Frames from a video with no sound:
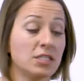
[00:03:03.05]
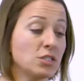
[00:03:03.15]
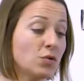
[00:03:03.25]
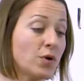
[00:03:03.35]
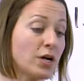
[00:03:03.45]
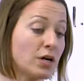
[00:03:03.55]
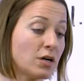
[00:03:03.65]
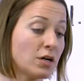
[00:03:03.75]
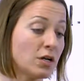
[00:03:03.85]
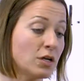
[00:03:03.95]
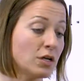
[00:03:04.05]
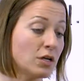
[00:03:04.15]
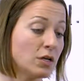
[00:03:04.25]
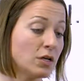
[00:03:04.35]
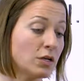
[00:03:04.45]
squared,
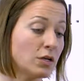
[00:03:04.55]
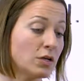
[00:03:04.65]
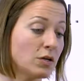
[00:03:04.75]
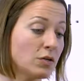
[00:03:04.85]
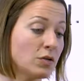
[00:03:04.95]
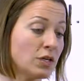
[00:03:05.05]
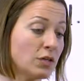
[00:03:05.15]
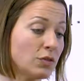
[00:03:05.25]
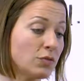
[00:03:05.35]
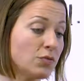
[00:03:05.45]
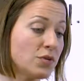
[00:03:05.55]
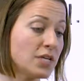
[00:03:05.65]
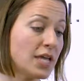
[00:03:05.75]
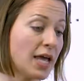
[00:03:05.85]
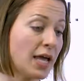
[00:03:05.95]
you get
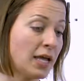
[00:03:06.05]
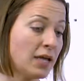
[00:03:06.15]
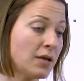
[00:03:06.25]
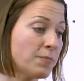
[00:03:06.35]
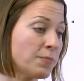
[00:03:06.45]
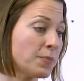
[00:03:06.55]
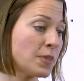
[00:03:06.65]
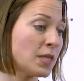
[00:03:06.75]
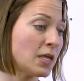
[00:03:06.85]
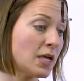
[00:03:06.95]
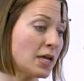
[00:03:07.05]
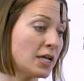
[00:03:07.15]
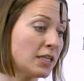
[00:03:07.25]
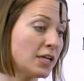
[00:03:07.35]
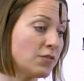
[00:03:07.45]
3k, and
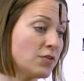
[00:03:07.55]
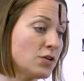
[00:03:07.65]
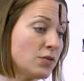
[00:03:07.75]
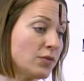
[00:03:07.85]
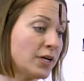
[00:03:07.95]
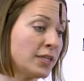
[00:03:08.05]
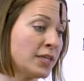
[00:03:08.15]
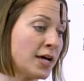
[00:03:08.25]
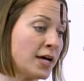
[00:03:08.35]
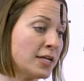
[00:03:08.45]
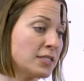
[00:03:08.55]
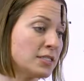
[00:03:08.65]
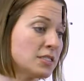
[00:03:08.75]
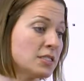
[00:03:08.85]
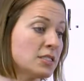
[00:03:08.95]
I'd like for you to write
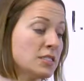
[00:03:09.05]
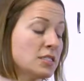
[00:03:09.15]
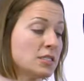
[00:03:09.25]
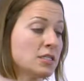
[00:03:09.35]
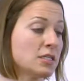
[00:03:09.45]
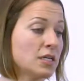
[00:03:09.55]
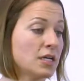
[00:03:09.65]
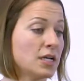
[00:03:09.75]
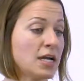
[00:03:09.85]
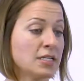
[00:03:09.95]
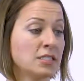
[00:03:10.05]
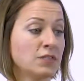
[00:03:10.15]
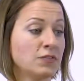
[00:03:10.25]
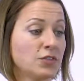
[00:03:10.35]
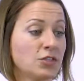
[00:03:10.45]
that as the
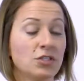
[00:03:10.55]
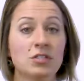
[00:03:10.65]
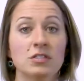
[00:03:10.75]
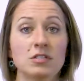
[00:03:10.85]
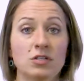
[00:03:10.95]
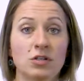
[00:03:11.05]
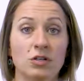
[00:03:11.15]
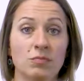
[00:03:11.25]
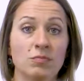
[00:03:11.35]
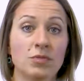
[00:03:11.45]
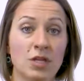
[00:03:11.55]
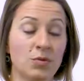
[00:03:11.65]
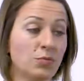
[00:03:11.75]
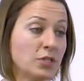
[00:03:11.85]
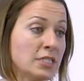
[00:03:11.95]
first term in the
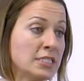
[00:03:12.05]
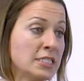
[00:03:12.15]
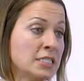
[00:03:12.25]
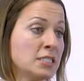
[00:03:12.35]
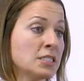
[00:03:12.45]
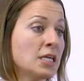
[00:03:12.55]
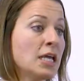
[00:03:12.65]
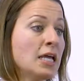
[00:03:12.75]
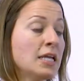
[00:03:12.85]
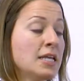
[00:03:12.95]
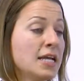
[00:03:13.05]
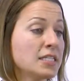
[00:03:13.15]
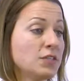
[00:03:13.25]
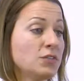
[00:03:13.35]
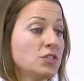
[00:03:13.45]
parentheses.
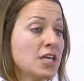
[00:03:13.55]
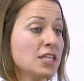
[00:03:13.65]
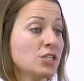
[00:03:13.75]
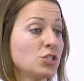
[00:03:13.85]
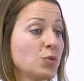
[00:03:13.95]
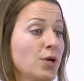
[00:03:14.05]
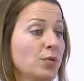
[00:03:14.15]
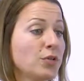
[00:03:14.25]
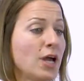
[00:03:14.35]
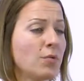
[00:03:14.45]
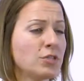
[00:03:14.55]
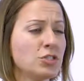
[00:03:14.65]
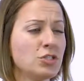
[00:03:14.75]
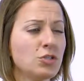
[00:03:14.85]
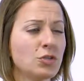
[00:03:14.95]
Next, if you take the square root, now I want
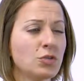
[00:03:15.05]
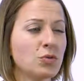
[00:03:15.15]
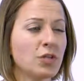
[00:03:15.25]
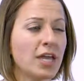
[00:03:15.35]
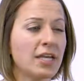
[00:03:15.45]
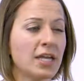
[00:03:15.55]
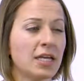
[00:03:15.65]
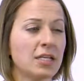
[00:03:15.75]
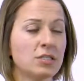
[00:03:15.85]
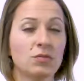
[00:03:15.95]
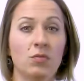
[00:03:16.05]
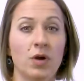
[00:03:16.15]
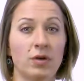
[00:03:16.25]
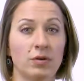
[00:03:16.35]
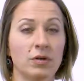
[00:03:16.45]
you to ignore that
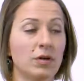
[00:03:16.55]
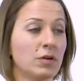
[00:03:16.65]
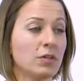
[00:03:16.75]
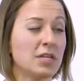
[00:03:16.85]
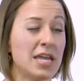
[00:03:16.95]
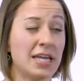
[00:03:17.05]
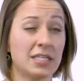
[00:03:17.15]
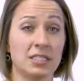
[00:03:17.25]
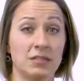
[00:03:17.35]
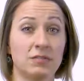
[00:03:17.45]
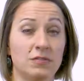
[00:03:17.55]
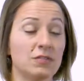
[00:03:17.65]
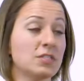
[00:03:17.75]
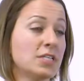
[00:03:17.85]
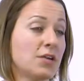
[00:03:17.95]
-1, or the negative
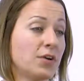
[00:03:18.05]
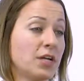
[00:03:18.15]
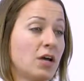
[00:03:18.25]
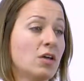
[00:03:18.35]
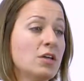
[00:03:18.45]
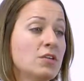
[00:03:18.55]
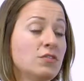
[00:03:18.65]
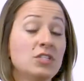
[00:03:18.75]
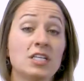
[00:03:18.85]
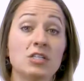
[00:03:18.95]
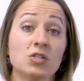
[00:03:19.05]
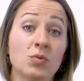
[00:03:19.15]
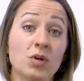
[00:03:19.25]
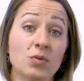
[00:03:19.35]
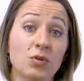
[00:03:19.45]
sign right now. If you take the
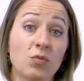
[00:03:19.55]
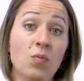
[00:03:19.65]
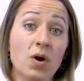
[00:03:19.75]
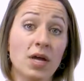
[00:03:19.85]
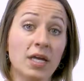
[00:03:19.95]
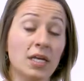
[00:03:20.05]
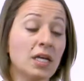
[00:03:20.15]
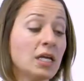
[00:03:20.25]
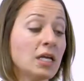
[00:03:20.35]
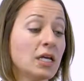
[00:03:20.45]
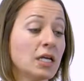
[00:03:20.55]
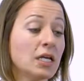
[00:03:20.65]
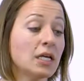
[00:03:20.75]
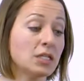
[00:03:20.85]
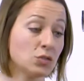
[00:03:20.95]
square root of 1,
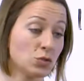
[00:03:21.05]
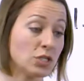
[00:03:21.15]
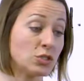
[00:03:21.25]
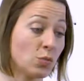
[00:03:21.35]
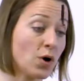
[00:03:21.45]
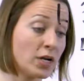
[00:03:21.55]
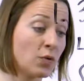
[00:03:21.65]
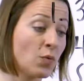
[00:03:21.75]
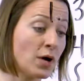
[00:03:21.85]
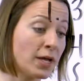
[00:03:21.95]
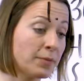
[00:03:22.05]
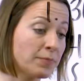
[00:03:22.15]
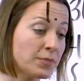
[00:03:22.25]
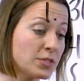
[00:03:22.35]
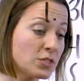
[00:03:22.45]
it's 1 and
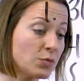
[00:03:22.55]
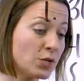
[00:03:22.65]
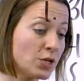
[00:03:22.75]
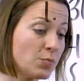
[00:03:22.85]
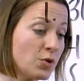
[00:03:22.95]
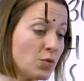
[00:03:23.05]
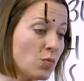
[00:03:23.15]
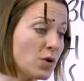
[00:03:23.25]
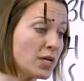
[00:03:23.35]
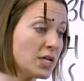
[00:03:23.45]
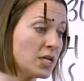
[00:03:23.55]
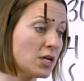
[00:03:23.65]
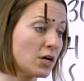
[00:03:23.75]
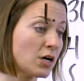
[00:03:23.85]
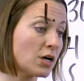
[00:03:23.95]
1. So we're going to put a 1
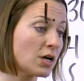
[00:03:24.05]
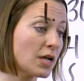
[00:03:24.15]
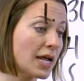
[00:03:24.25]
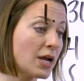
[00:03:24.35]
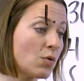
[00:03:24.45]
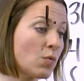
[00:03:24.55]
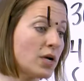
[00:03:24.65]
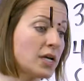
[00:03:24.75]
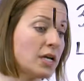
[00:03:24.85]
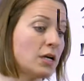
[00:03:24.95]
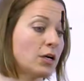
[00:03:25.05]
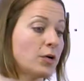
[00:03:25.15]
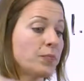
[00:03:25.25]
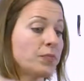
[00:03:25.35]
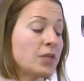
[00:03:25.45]
here and a 1
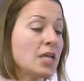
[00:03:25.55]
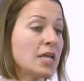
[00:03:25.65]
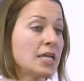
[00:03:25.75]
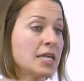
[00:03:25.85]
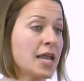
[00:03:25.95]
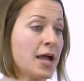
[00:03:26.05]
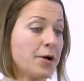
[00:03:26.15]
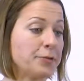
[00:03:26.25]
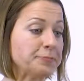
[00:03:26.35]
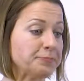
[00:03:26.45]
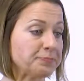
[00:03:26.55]
here. Now,